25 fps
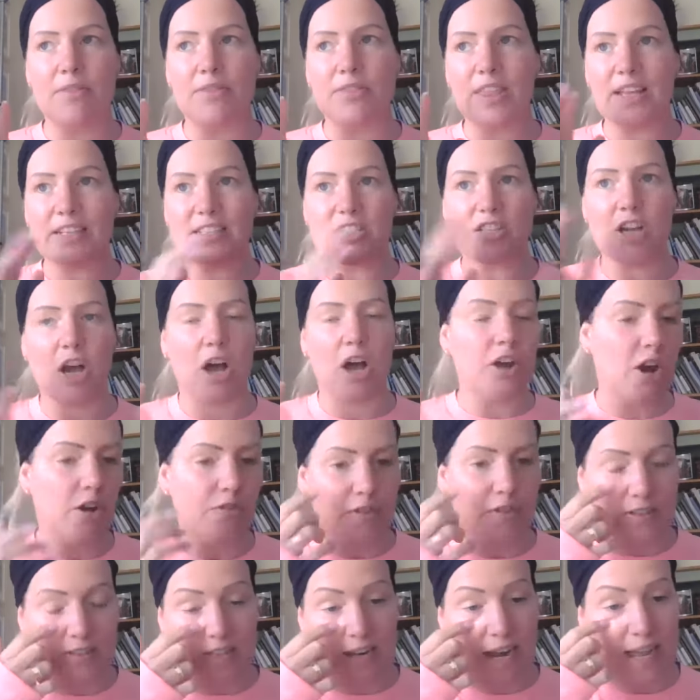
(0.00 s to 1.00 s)
This started
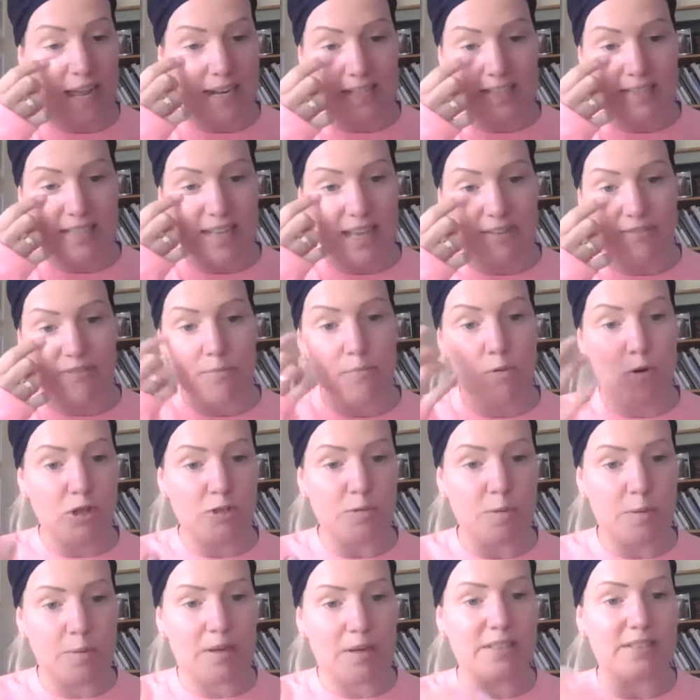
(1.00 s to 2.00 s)
off, as like I said, for
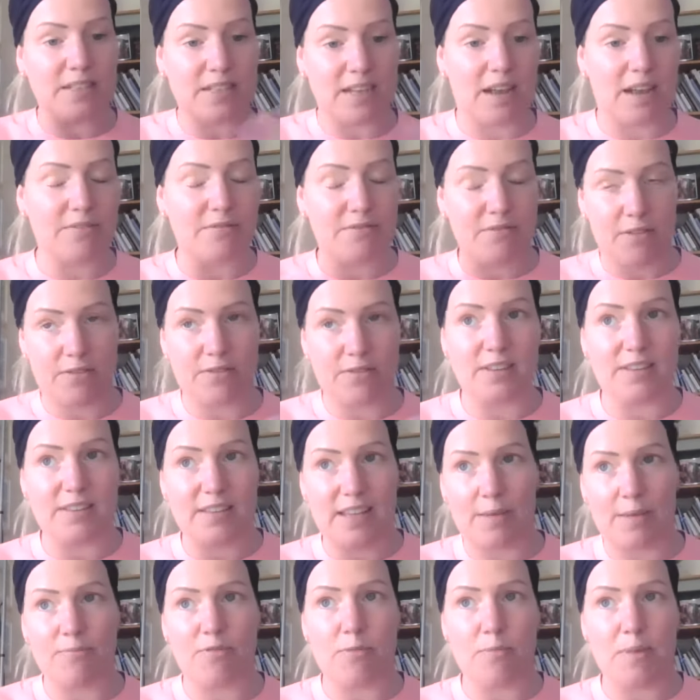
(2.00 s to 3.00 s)
most people,
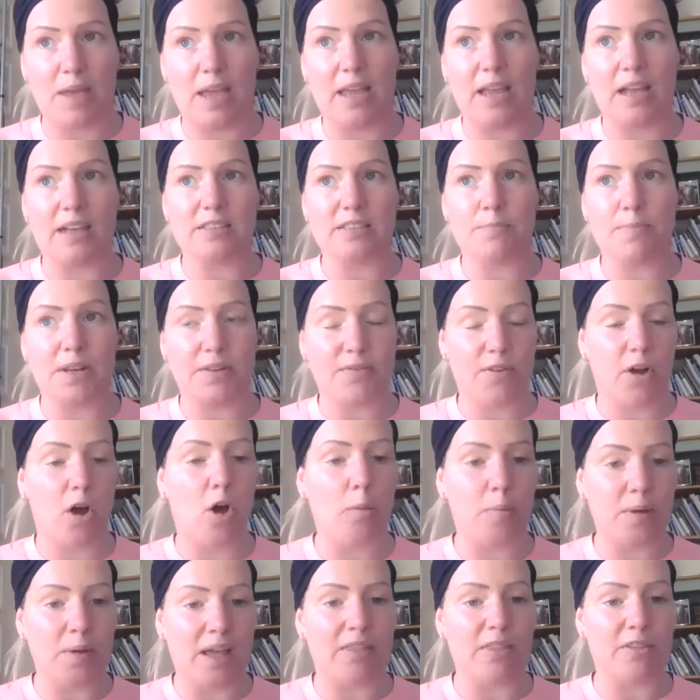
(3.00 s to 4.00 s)
for me, as a bit of a
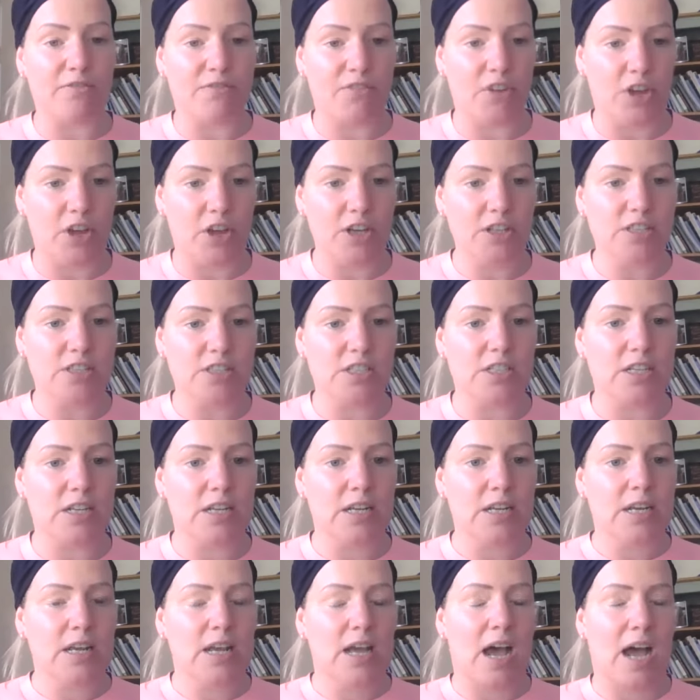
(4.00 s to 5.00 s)
hobby at the first.
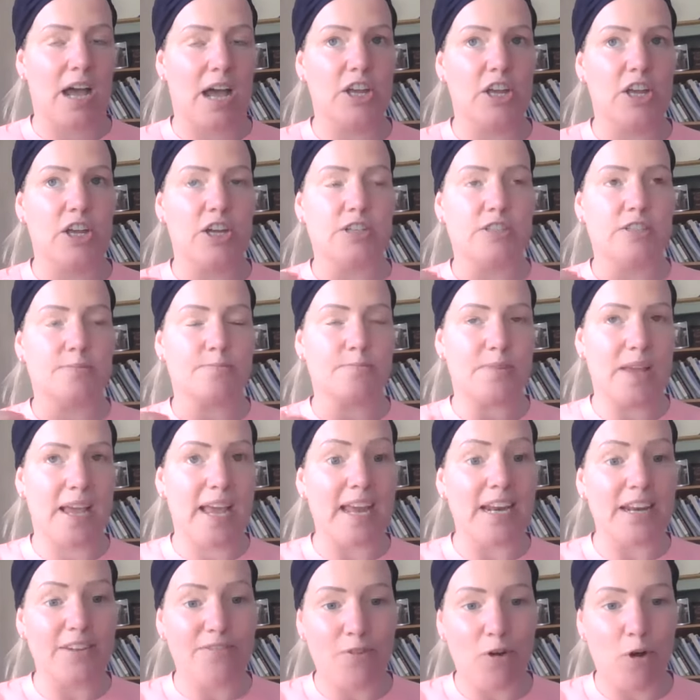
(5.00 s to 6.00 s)
I earned
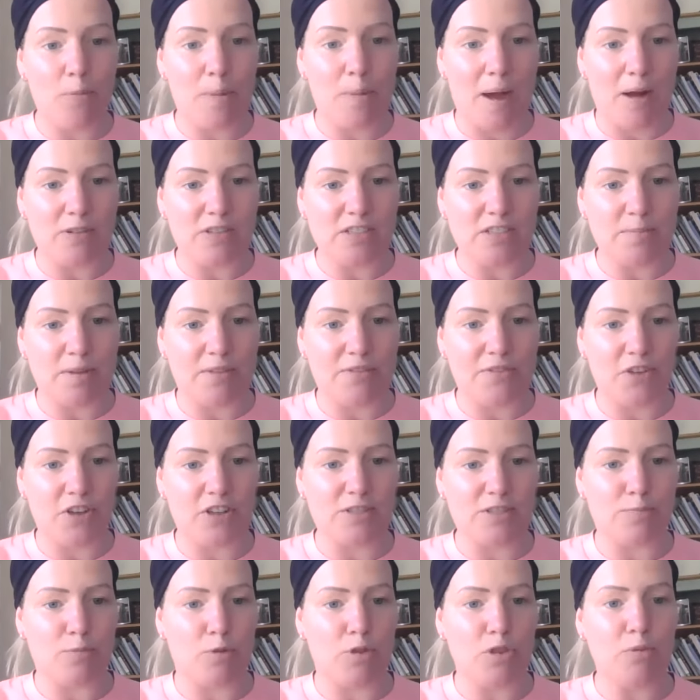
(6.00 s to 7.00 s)
£84 in my
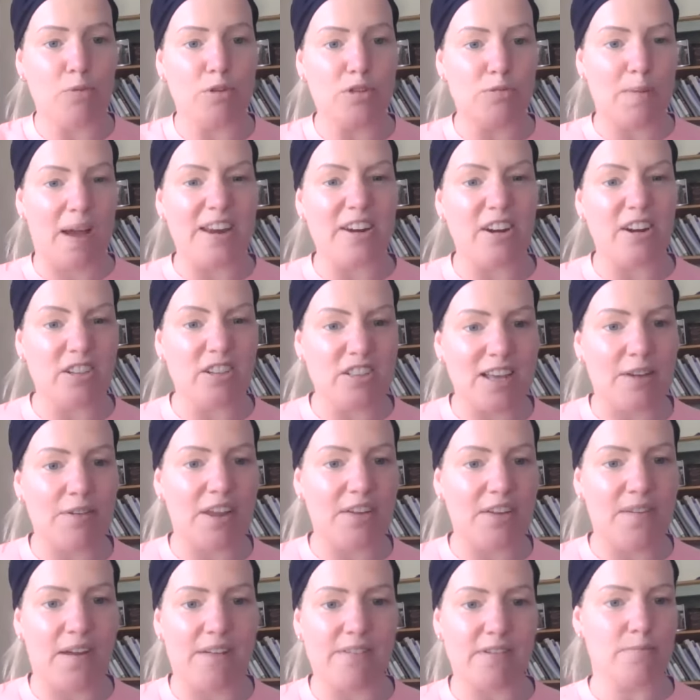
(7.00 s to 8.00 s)
first month, which might not
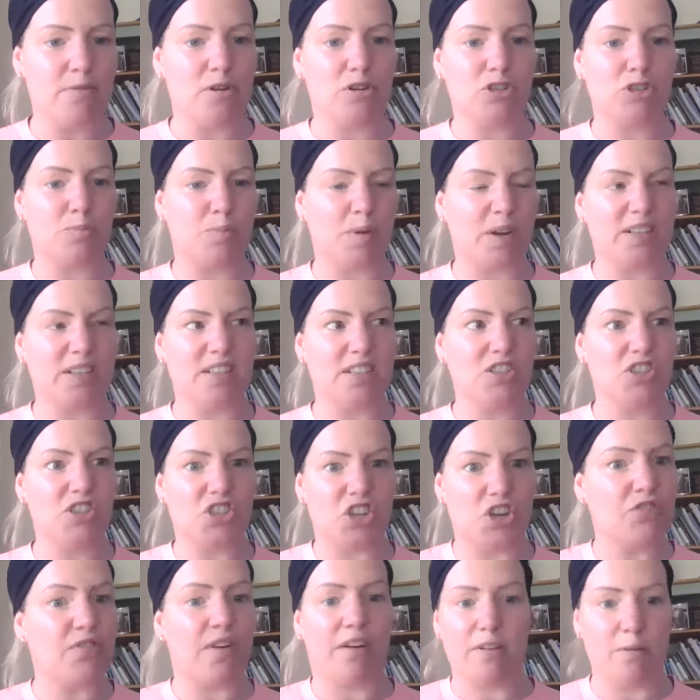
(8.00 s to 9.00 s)
sound like very much, but I didn't
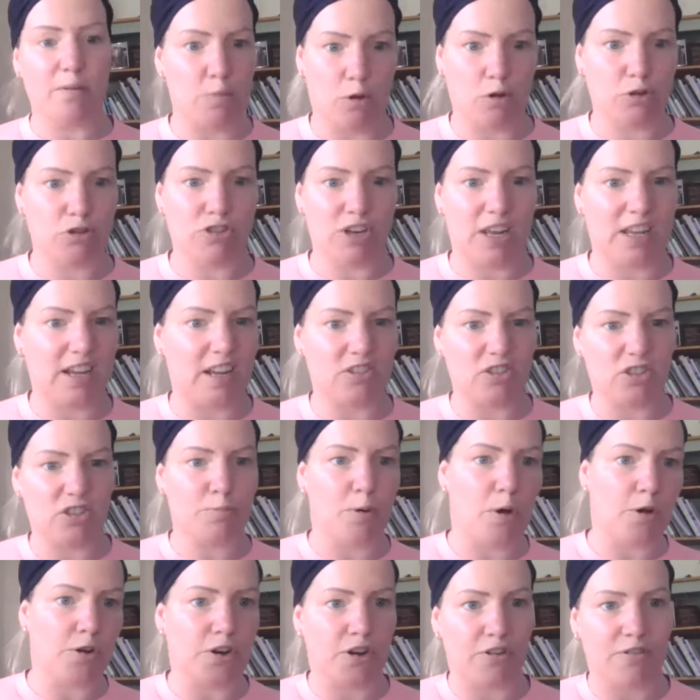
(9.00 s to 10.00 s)
do very much. Like, I
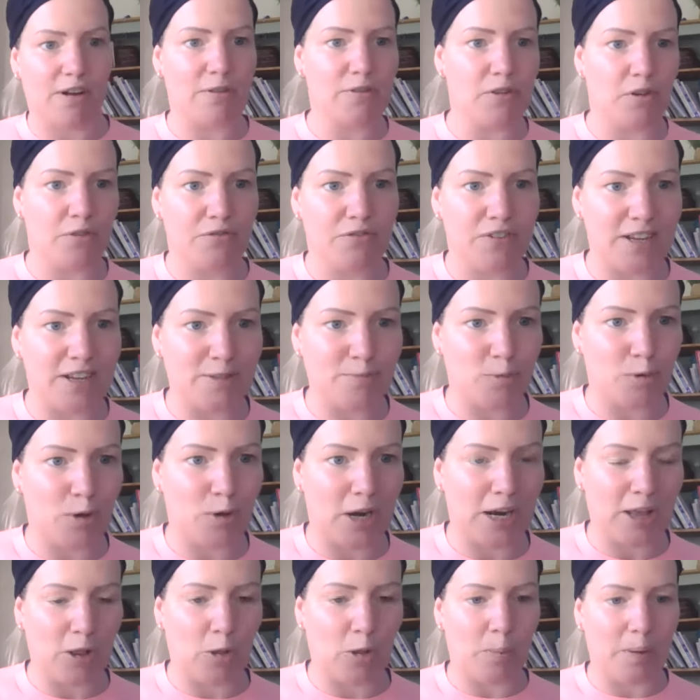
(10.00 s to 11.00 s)
just potted around on Facebook
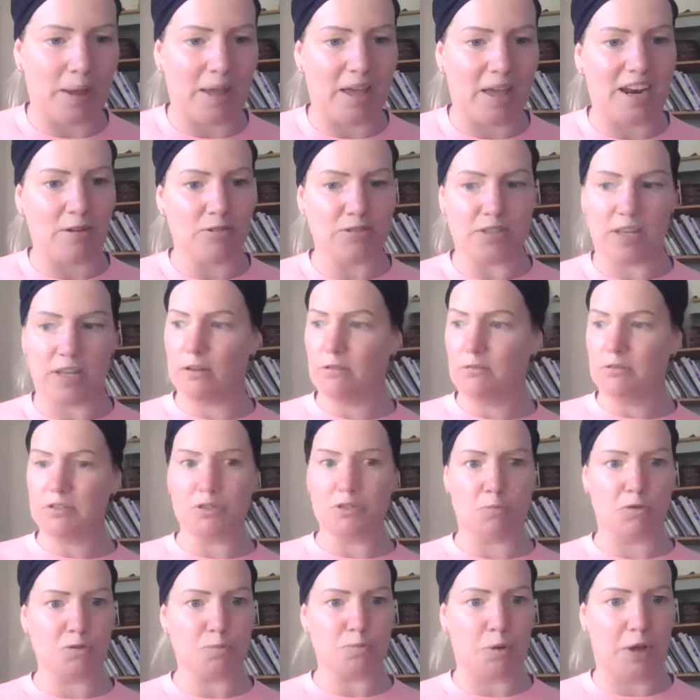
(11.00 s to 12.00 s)
a little bit. And I was like, oh,
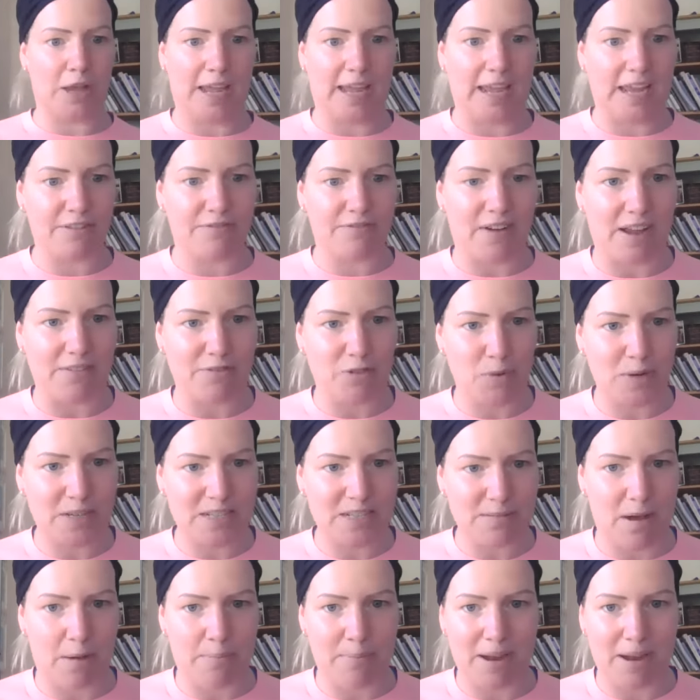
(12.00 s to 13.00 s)
someone's got £85 in
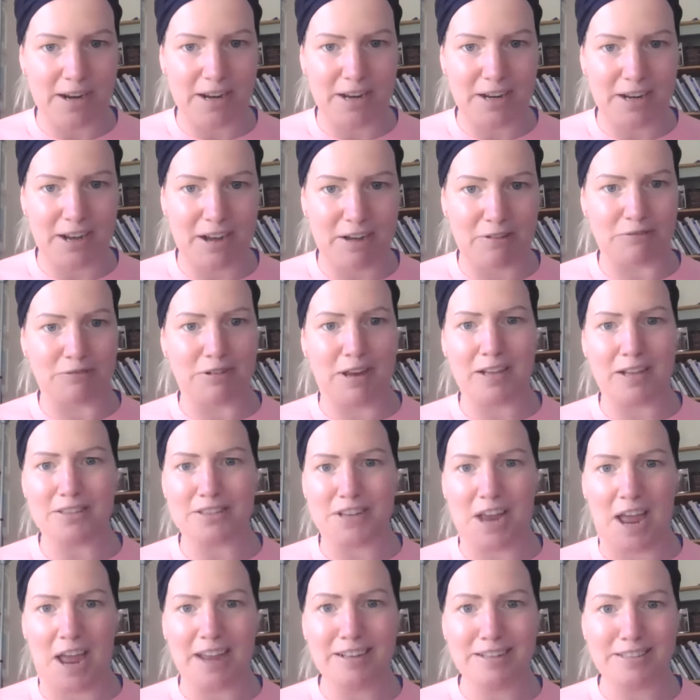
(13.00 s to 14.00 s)
my bank account.
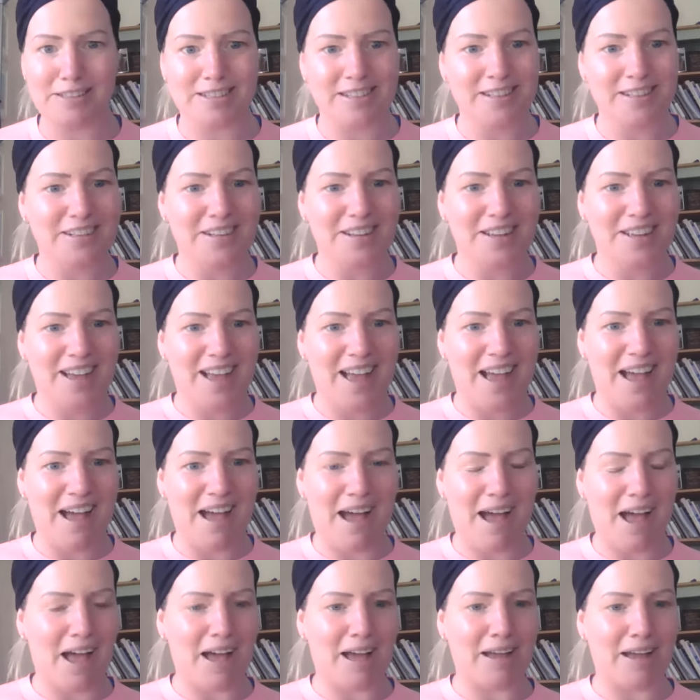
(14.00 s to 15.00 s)
That's nice.
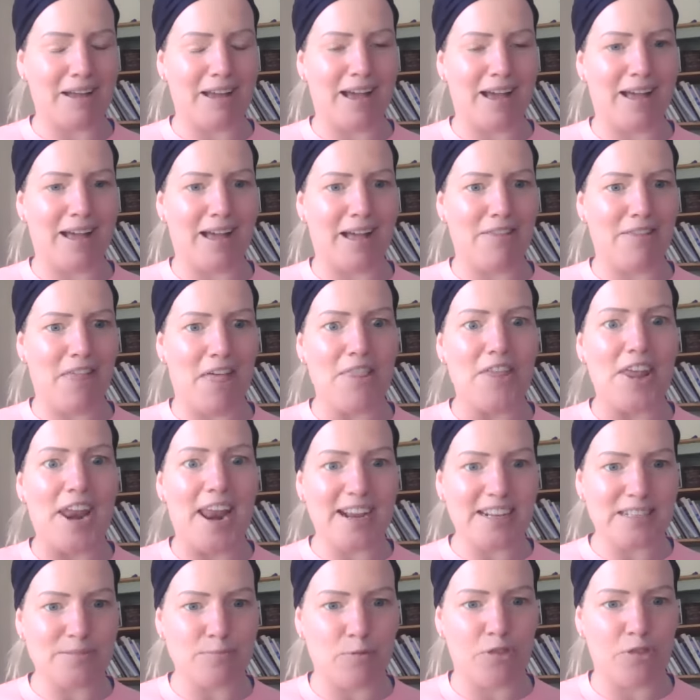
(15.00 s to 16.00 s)
And then the
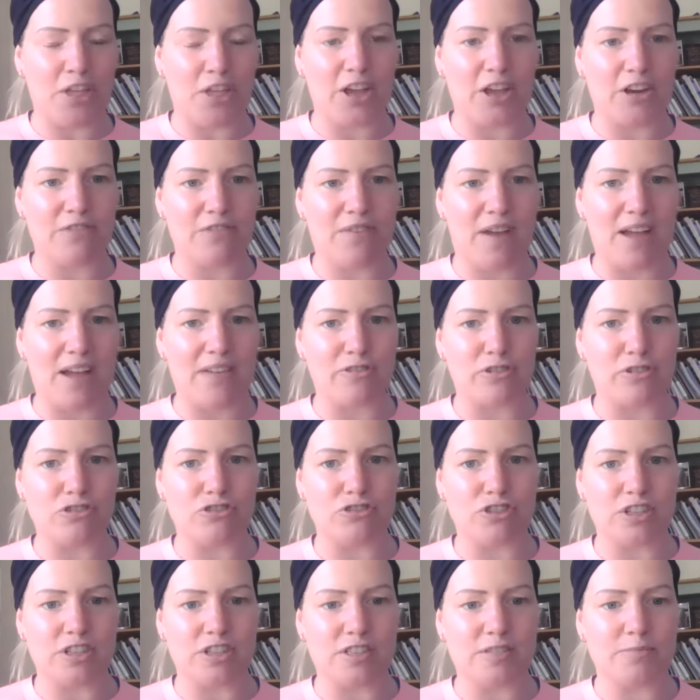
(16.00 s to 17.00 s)
next month I earned
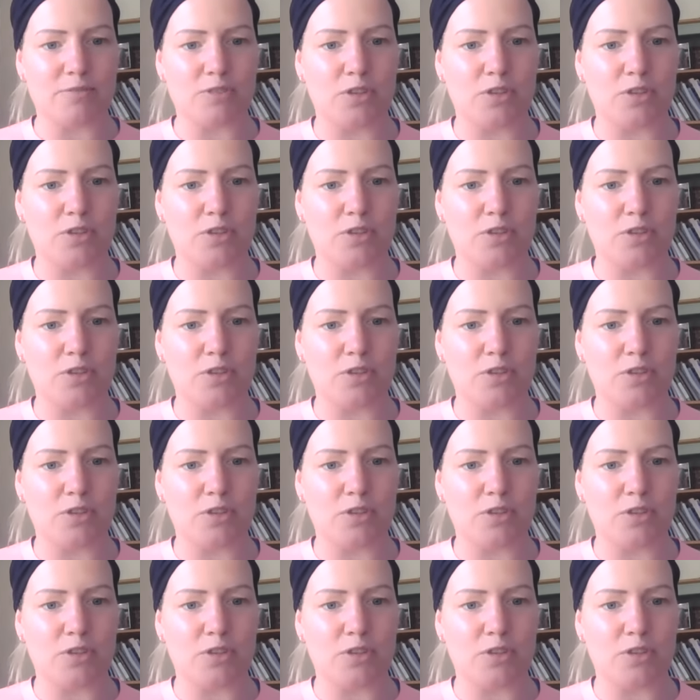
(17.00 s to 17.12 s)
500.